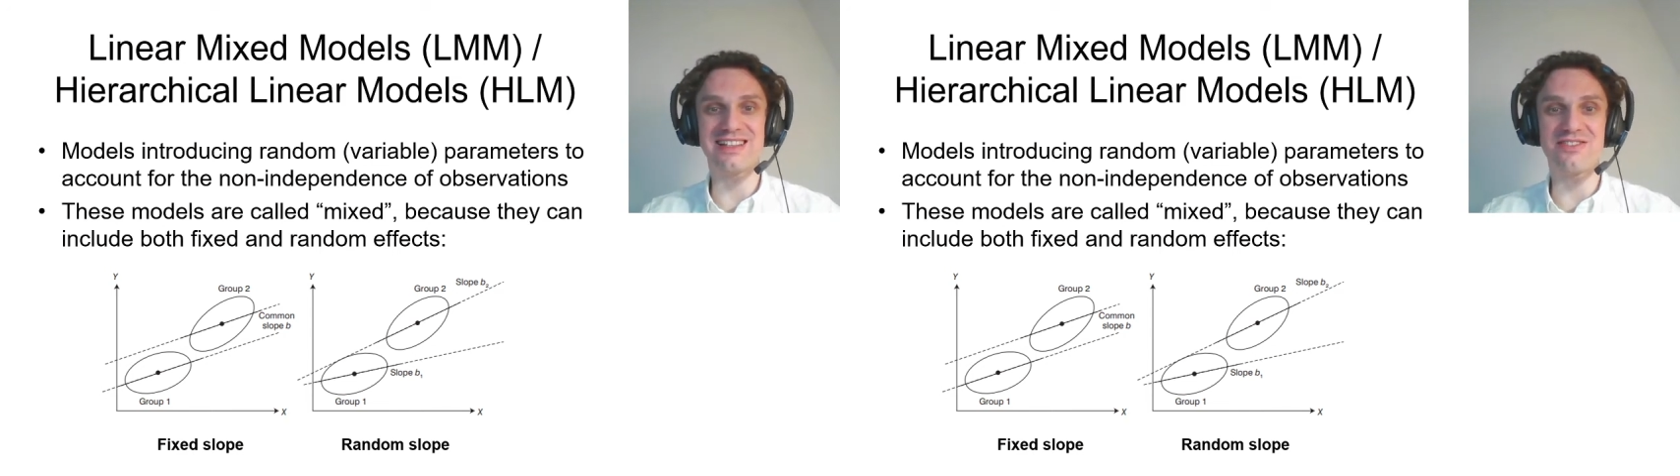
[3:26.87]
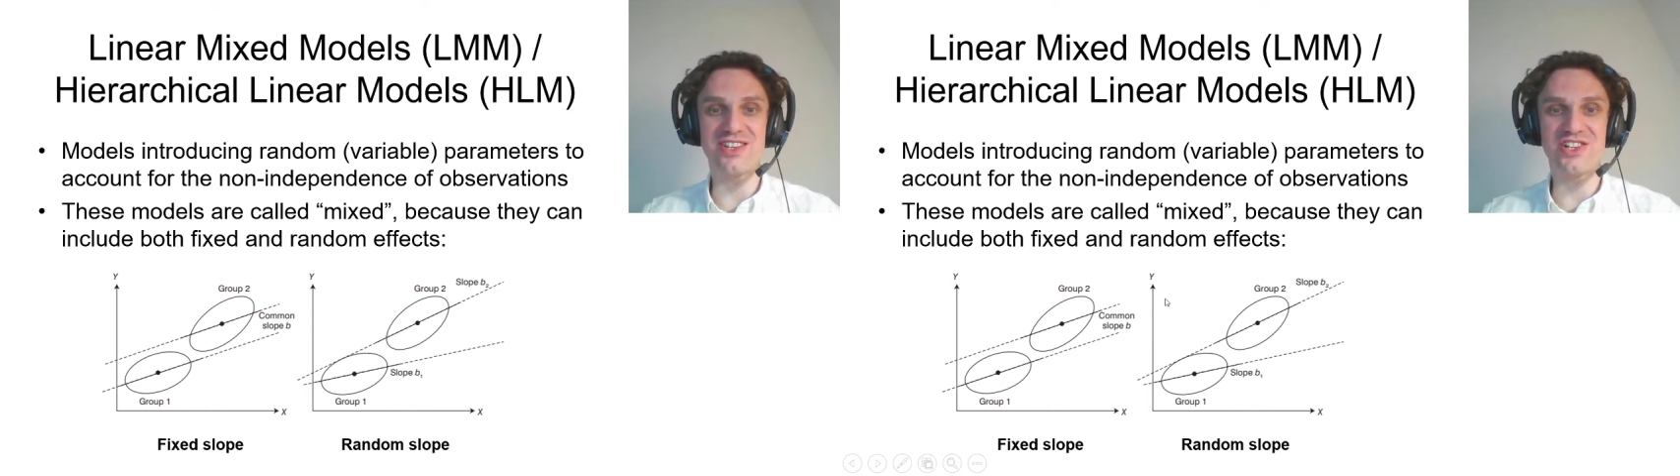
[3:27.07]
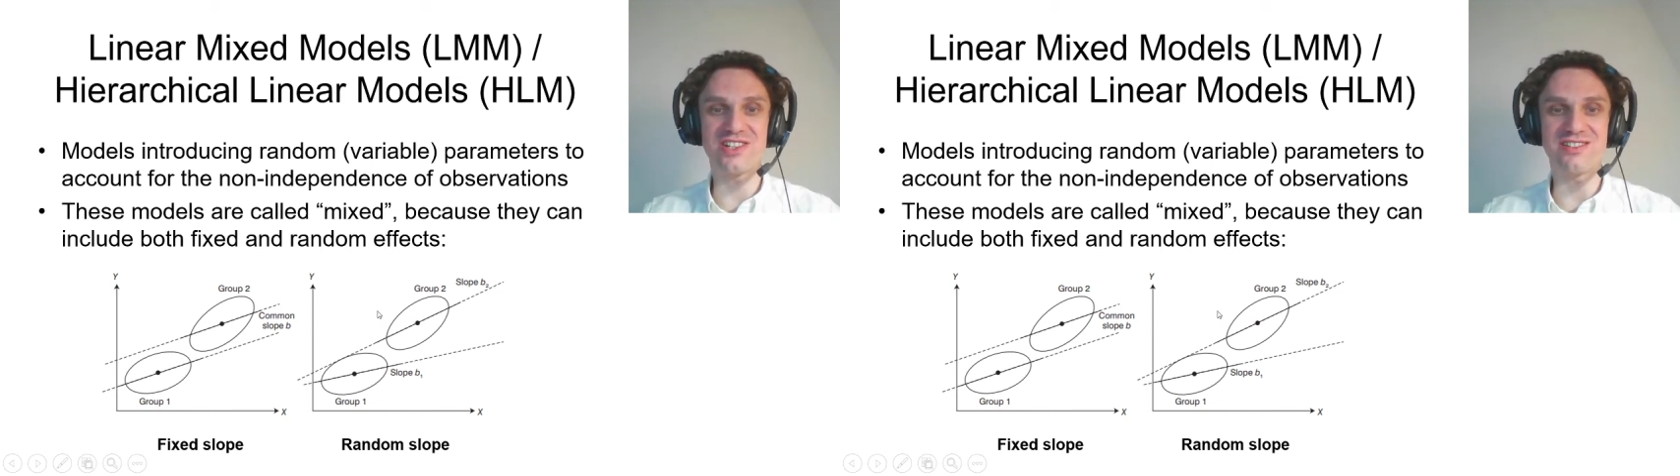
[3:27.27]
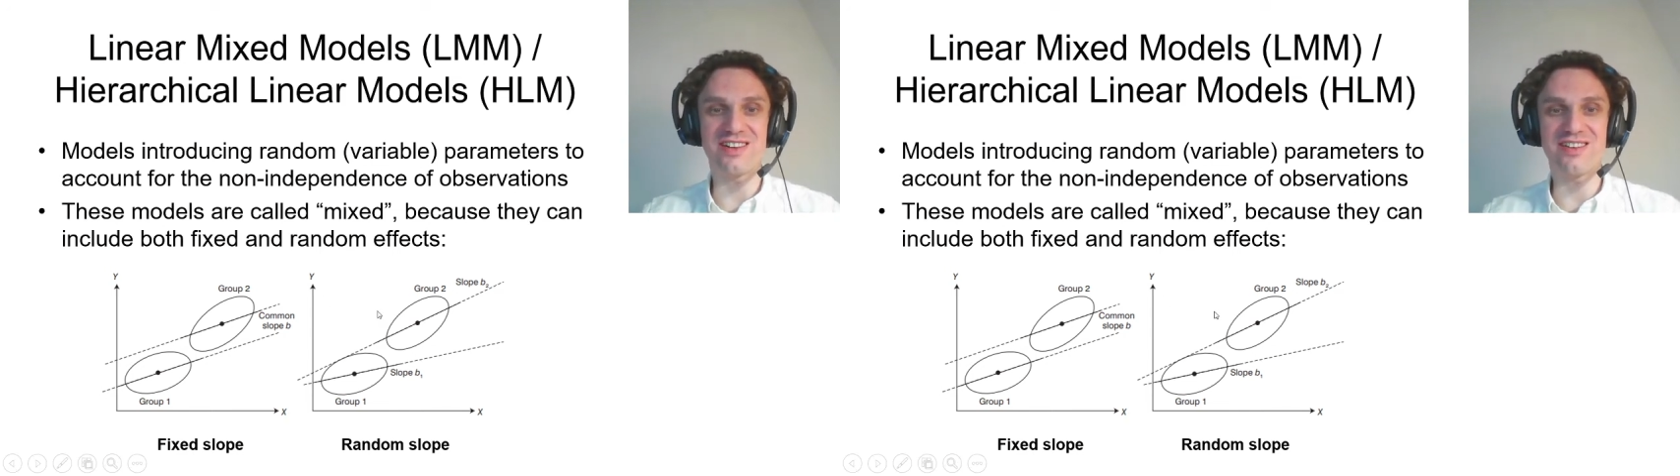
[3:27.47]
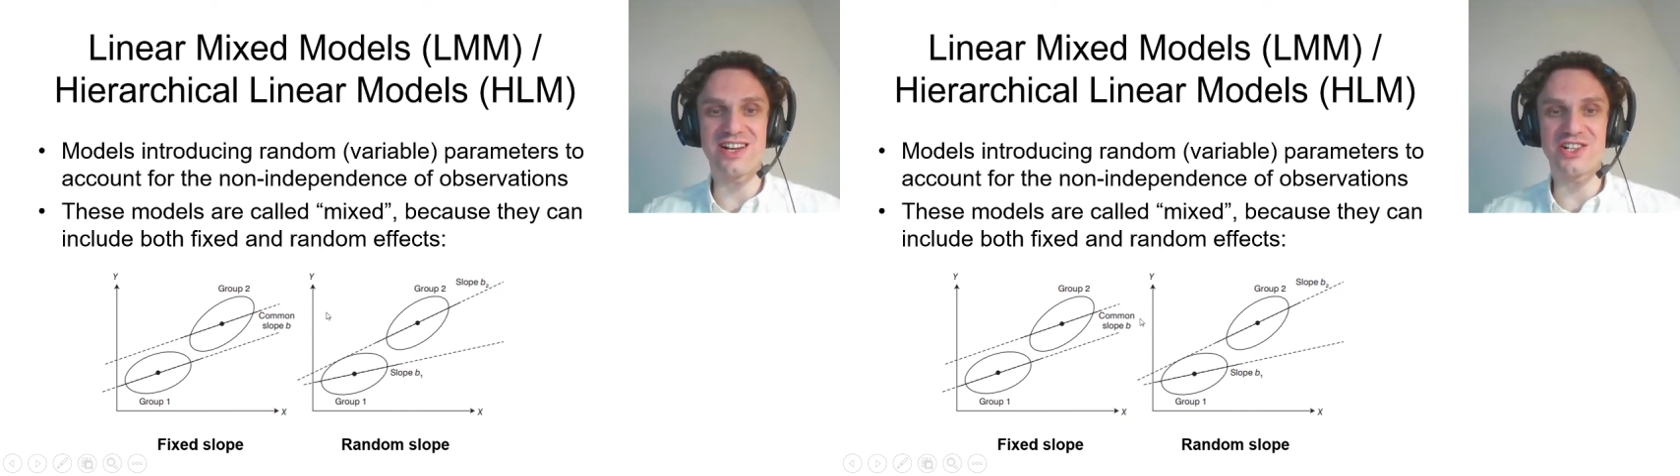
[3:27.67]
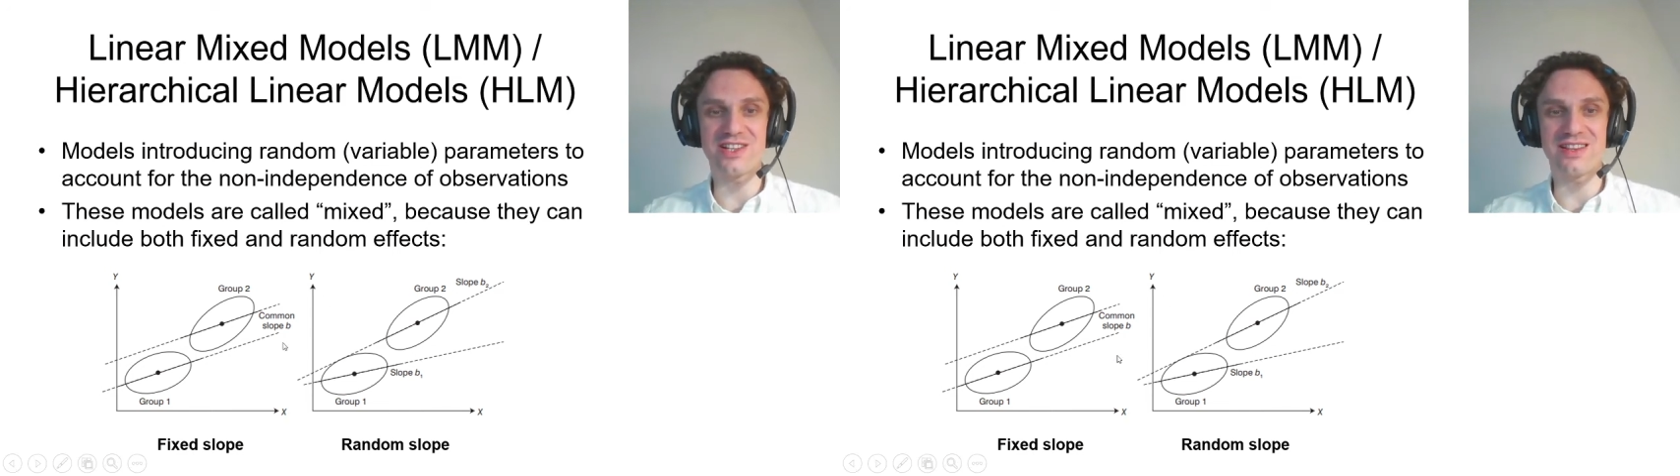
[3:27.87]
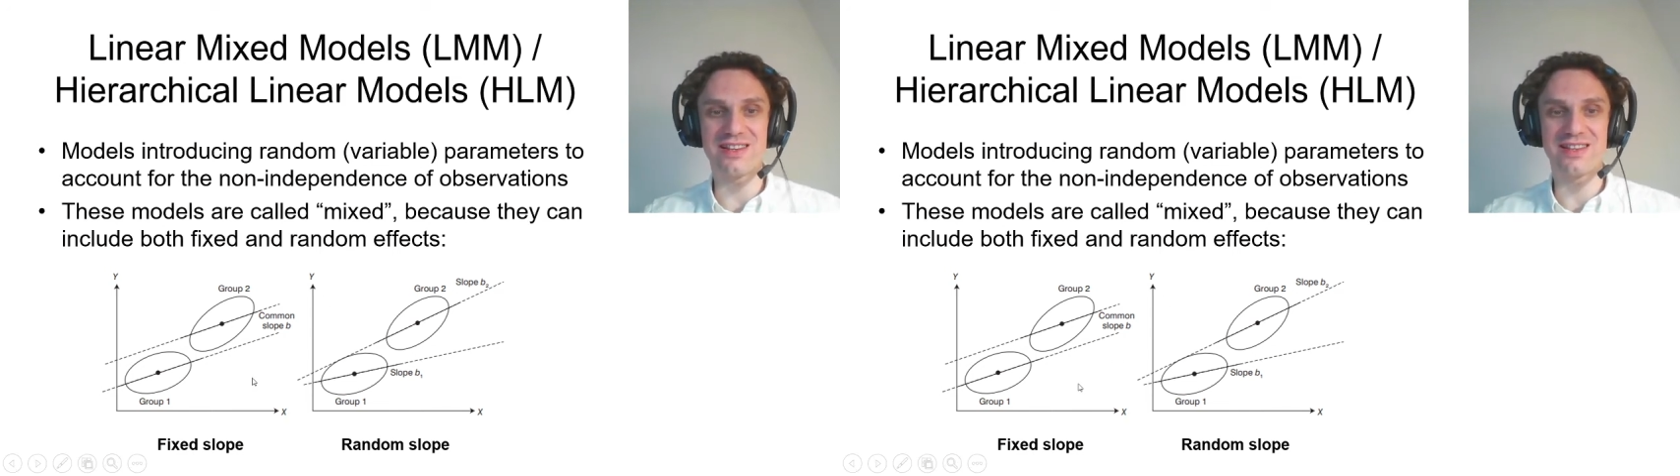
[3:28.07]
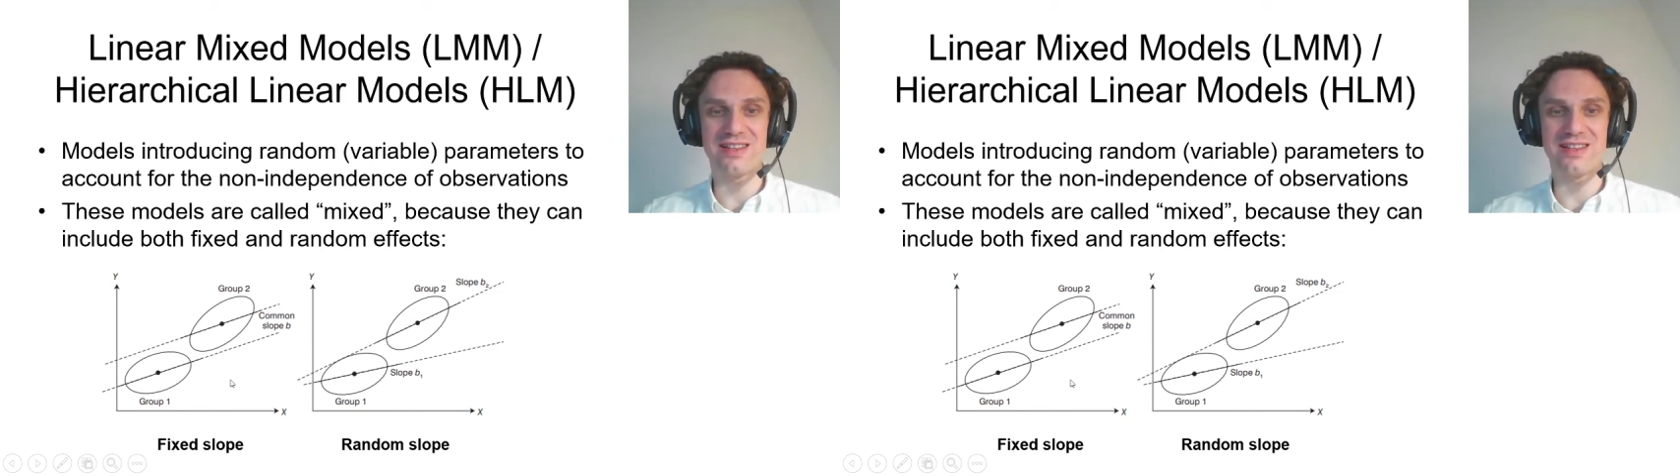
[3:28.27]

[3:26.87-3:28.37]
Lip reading: a traditional regression,